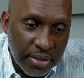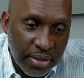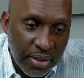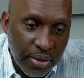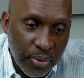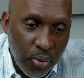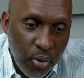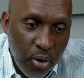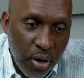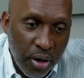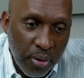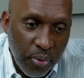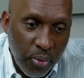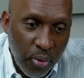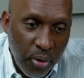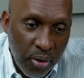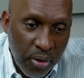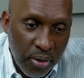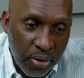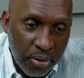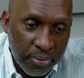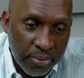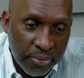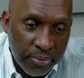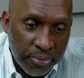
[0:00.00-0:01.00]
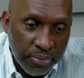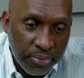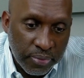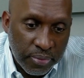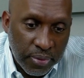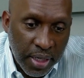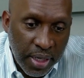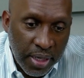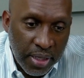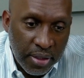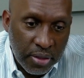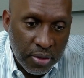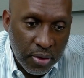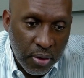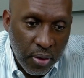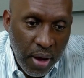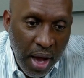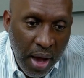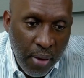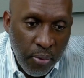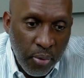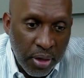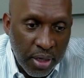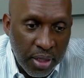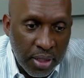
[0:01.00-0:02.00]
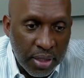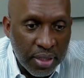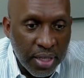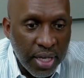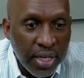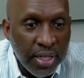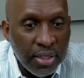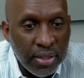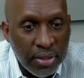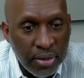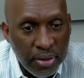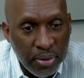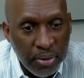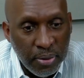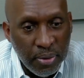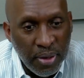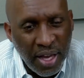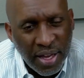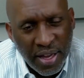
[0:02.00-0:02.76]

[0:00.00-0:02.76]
to want to work. And so I want to thank you.